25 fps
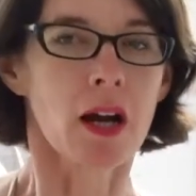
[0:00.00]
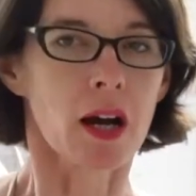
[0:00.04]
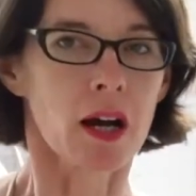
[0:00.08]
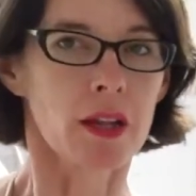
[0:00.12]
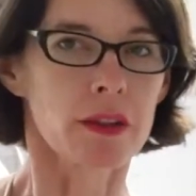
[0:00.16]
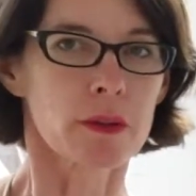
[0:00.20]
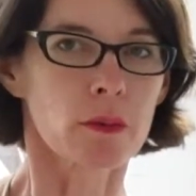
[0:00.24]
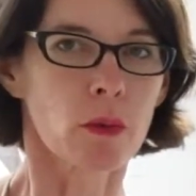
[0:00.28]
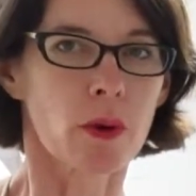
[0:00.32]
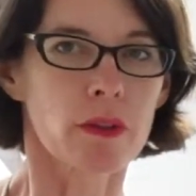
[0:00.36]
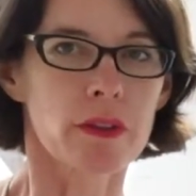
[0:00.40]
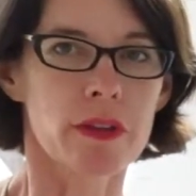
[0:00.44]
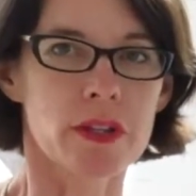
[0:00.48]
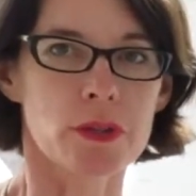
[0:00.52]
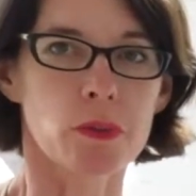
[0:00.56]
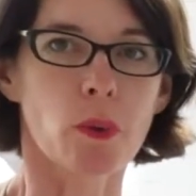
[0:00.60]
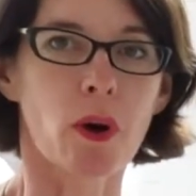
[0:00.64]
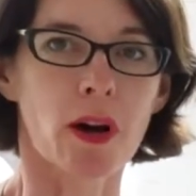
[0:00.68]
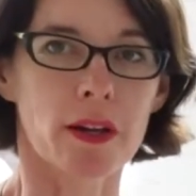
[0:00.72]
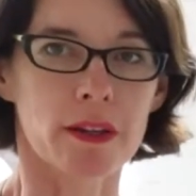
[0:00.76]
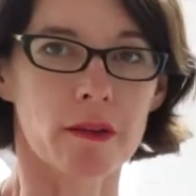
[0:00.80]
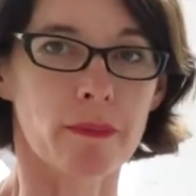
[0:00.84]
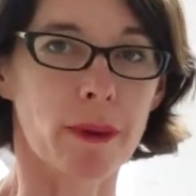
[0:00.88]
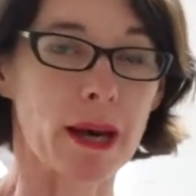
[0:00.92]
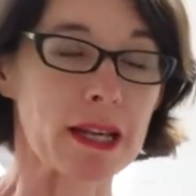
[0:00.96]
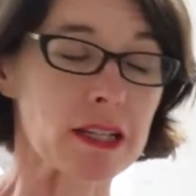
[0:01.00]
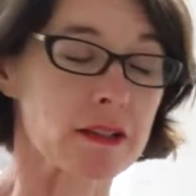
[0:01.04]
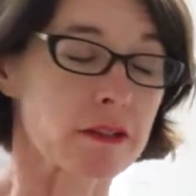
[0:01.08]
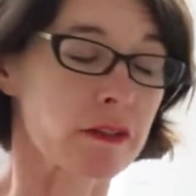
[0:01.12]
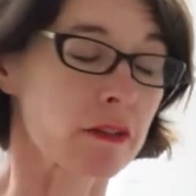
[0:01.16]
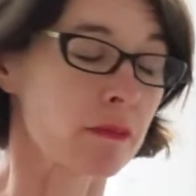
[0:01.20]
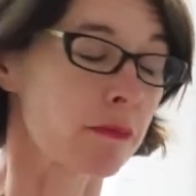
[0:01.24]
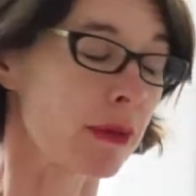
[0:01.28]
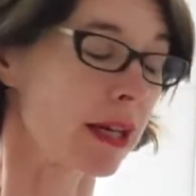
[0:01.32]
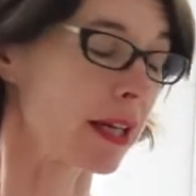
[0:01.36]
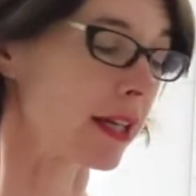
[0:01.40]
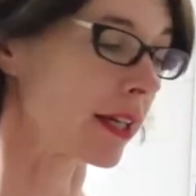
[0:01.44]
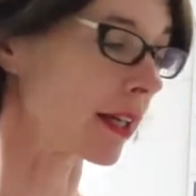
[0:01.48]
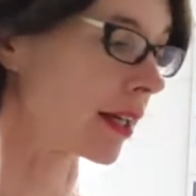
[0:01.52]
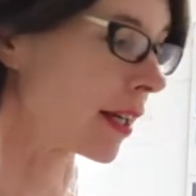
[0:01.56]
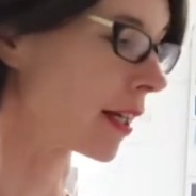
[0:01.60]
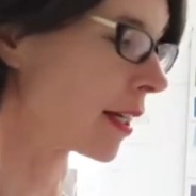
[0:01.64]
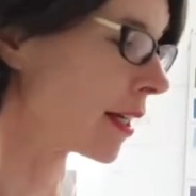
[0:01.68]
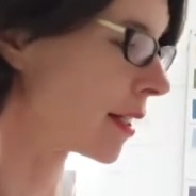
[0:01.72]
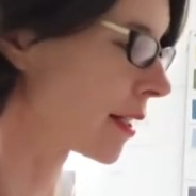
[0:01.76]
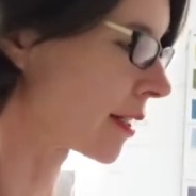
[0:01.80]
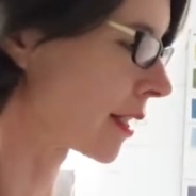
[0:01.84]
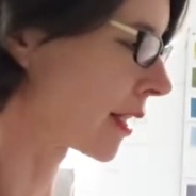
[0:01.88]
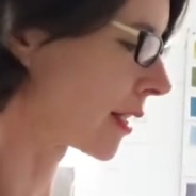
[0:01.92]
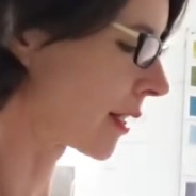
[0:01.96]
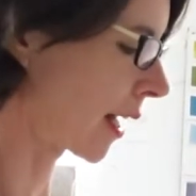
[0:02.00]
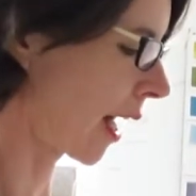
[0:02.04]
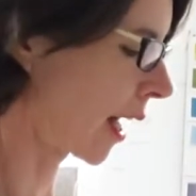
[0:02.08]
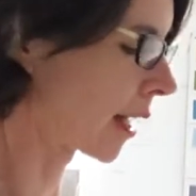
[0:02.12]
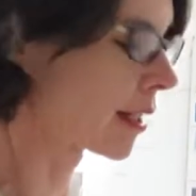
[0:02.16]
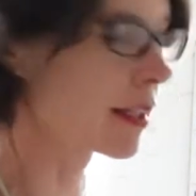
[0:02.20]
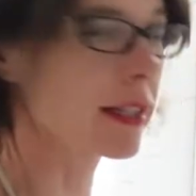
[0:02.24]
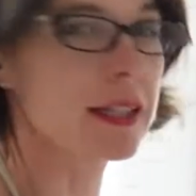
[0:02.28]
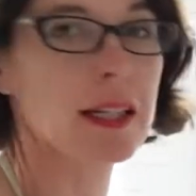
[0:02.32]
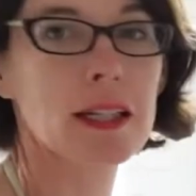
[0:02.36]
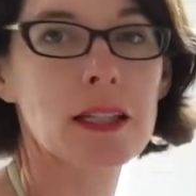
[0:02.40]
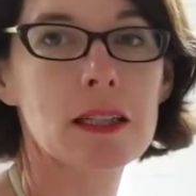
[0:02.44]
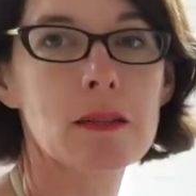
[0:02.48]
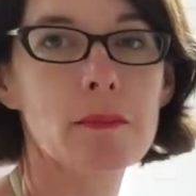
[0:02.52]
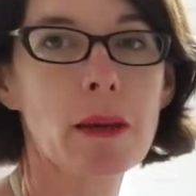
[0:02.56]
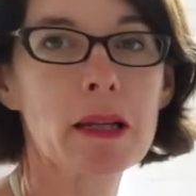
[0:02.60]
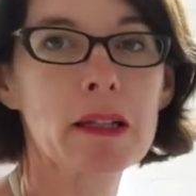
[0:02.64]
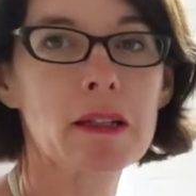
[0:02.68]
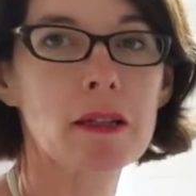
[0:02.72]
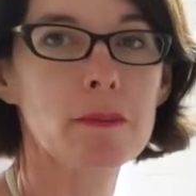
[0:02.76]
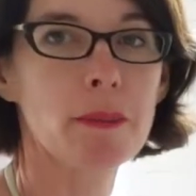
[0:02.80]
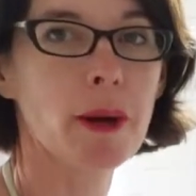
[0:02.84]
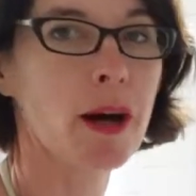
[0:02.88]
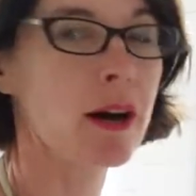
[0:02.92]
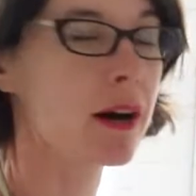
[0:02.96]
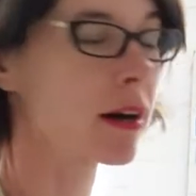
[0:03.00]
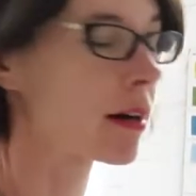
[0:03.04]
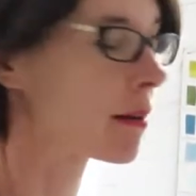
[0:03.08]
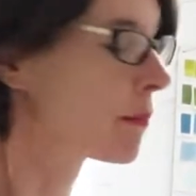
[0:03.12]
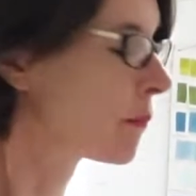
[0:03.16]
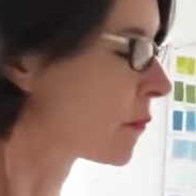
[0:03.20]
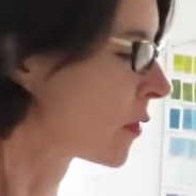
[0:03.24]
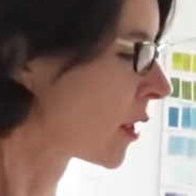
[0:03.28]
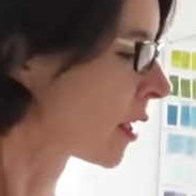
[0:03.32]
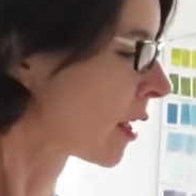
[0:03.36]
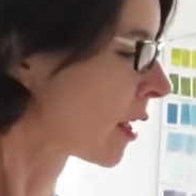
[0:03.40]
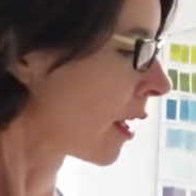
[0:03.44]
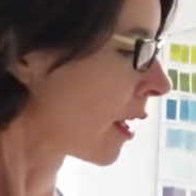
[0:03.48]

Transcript: and the one that's worked the best for me is this handy little metal bar.